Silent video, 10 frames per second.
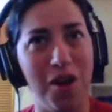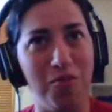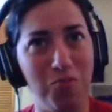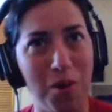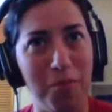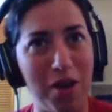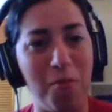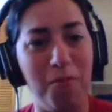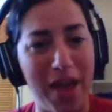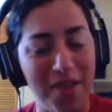a
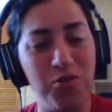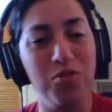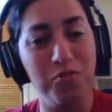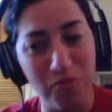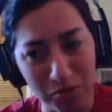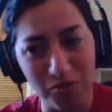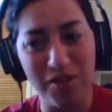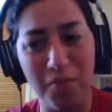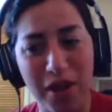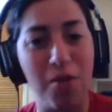better, if you had
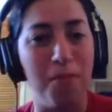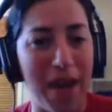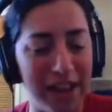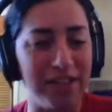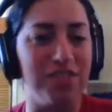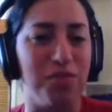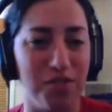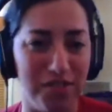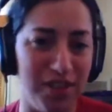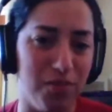recruited a better balance of
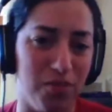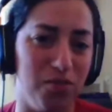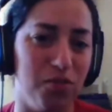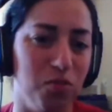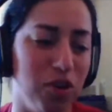receivers